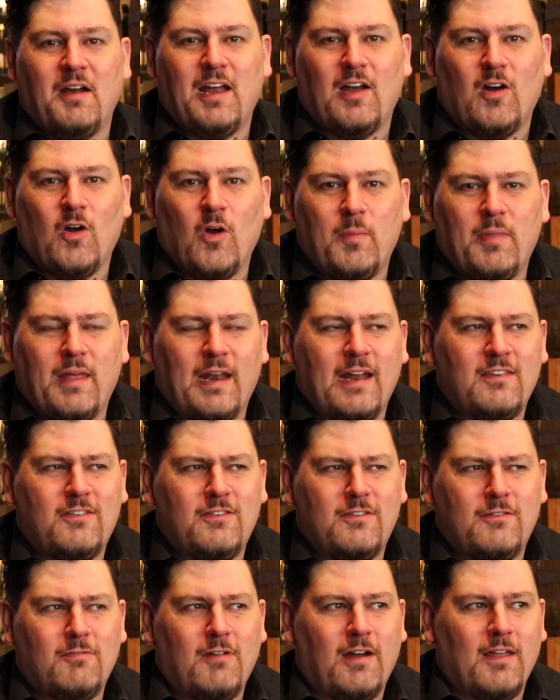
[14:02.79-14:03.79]
now. I hope that
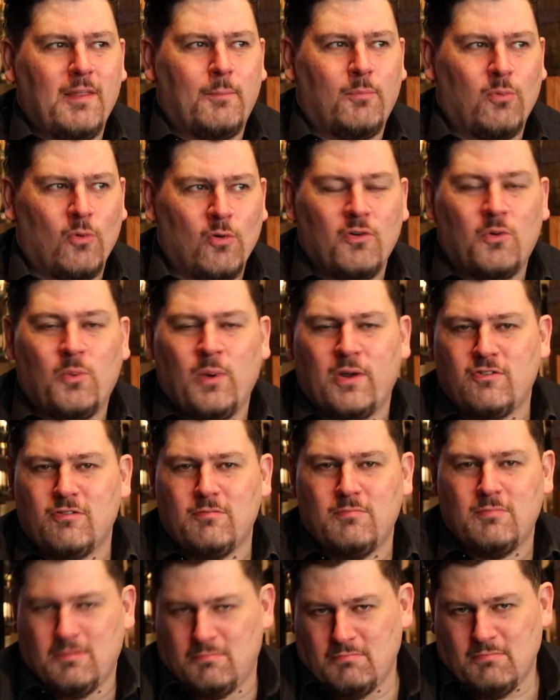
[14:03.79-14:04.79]
answers a rather broad
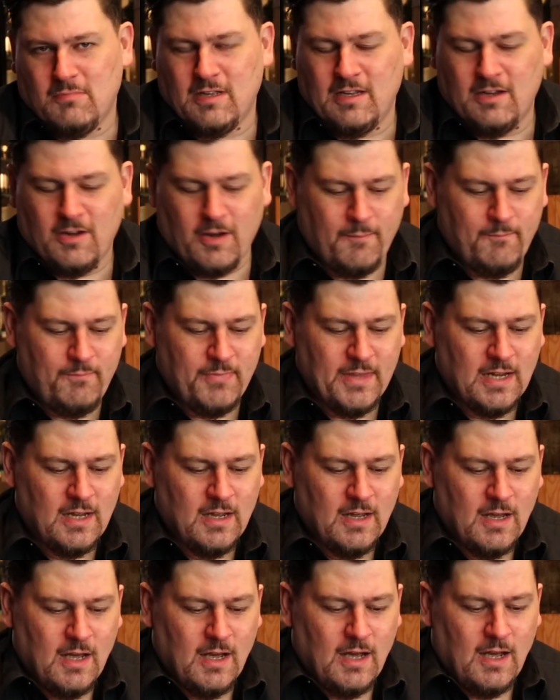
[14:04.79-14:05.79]
question, but there you go.
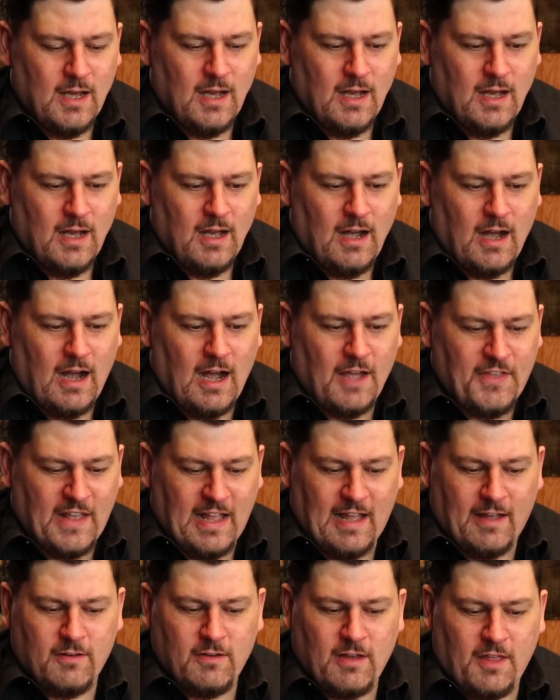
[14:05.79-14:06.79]
I think
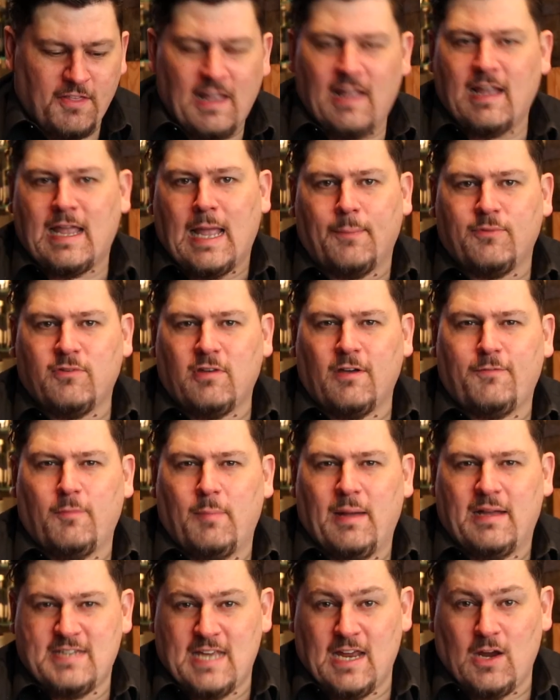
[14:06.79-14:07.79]
I cut off
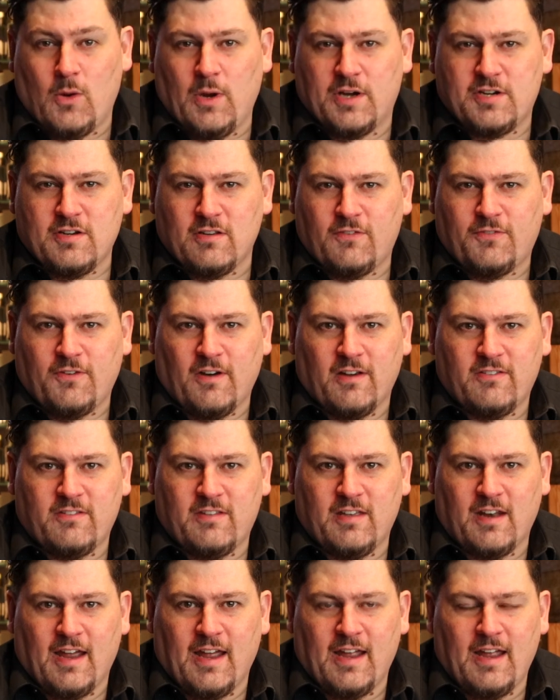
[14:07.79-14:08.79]
about 10 questions for us
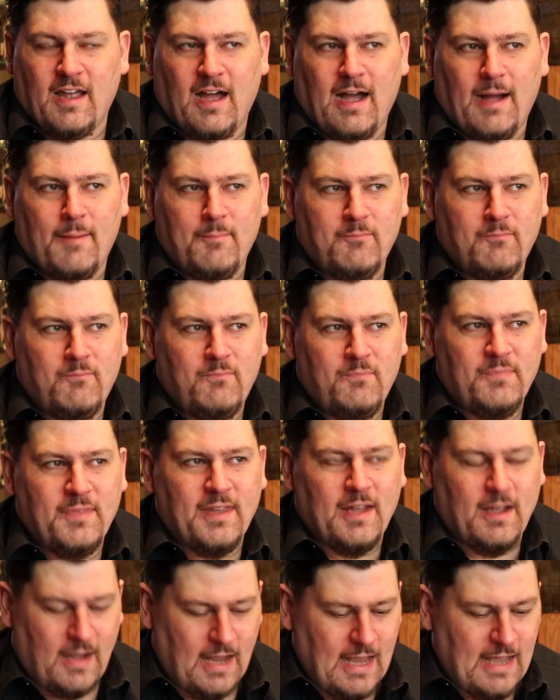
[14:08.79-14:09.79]
today.
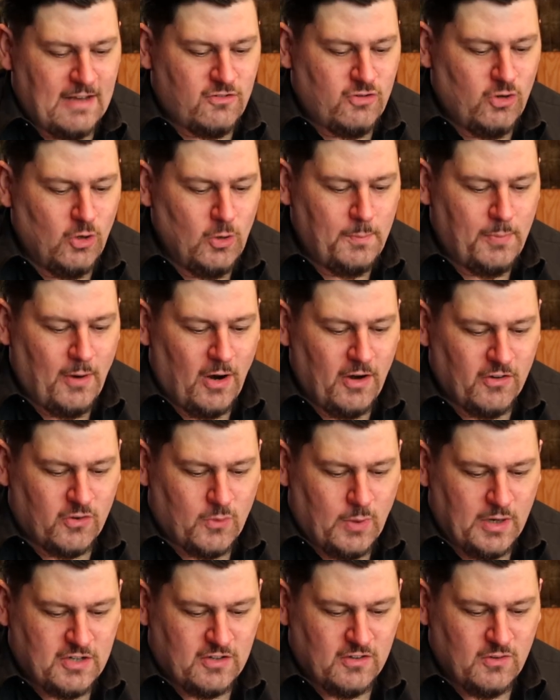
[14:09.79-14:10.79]
I had 2 bonus
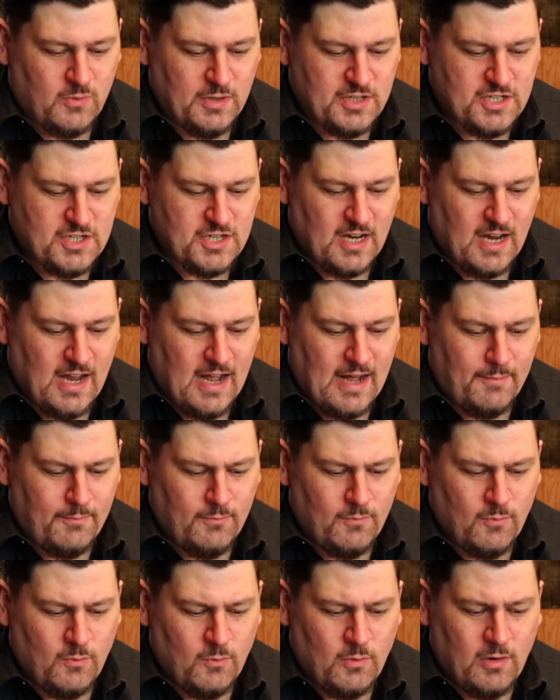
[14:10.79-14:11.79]
questions which
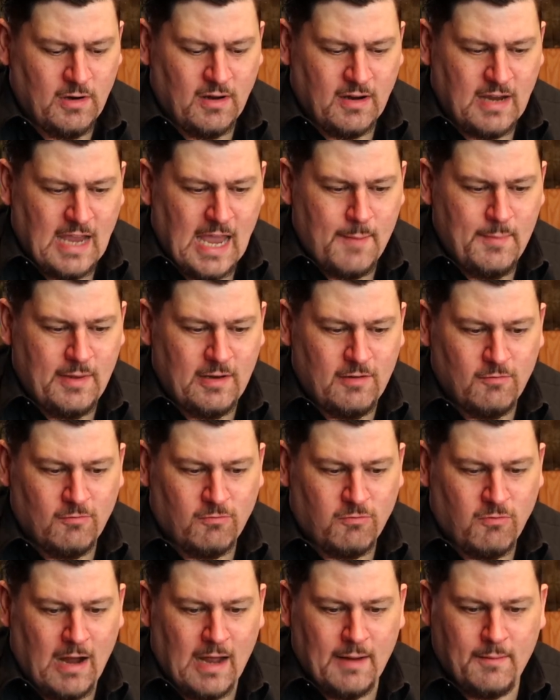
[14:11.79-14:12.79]
came
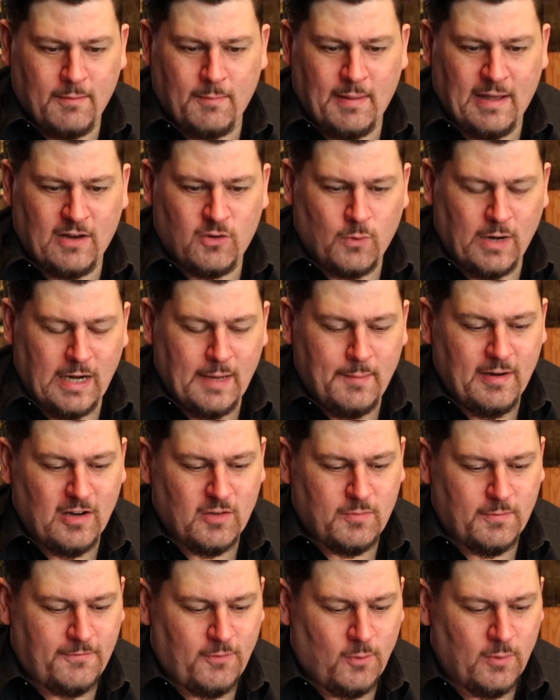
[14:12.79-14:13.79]
in right about 20
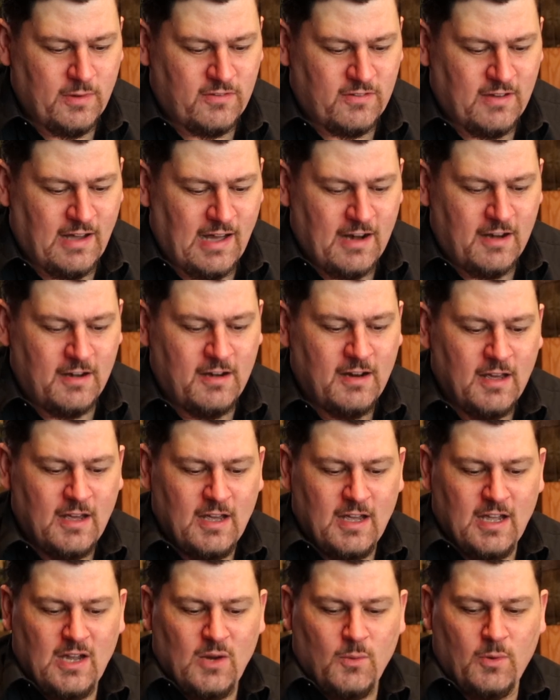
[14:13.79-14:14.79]
minutes before we started,
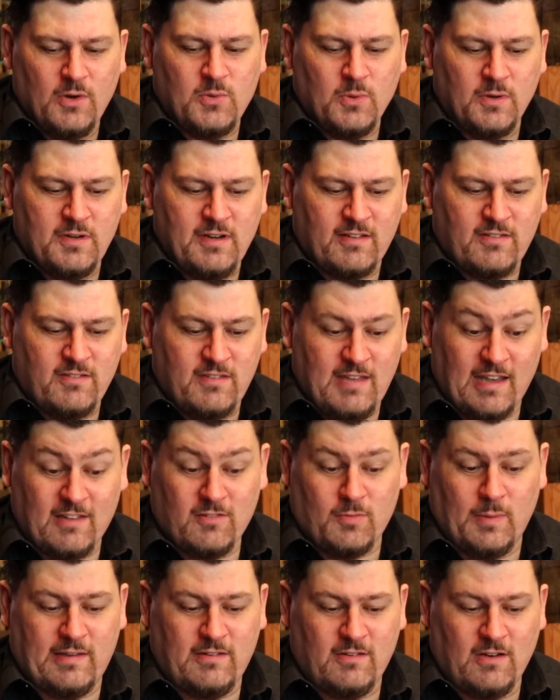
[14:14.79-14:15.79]
which were
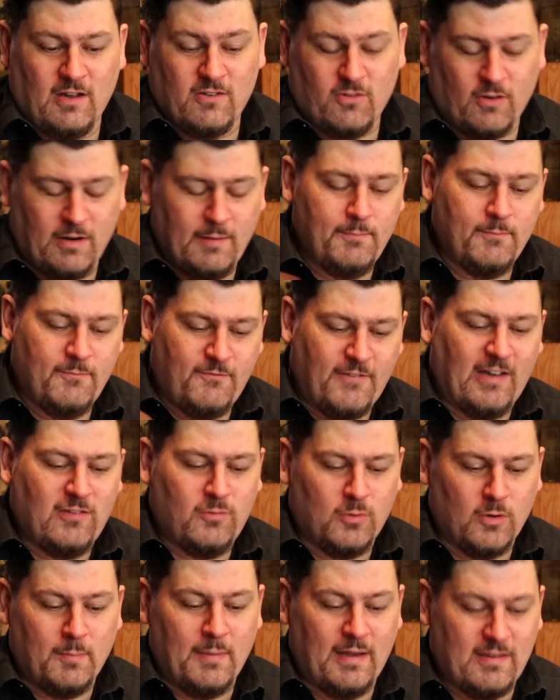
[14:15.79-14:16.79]

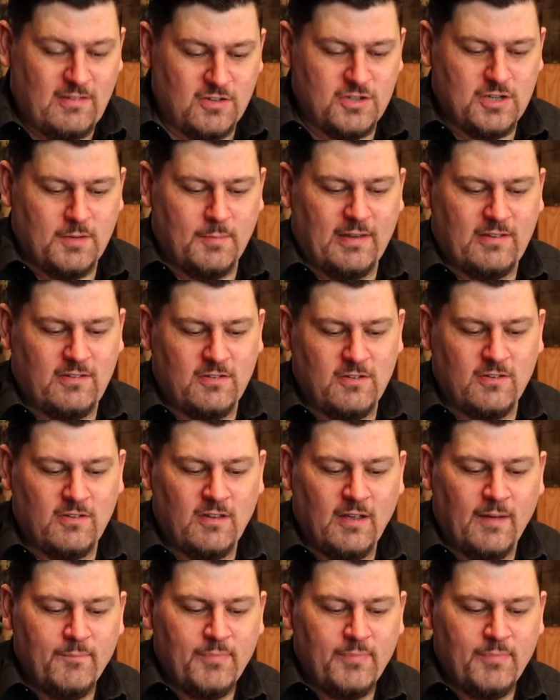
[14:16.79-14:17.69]
Facebook Messenger messages.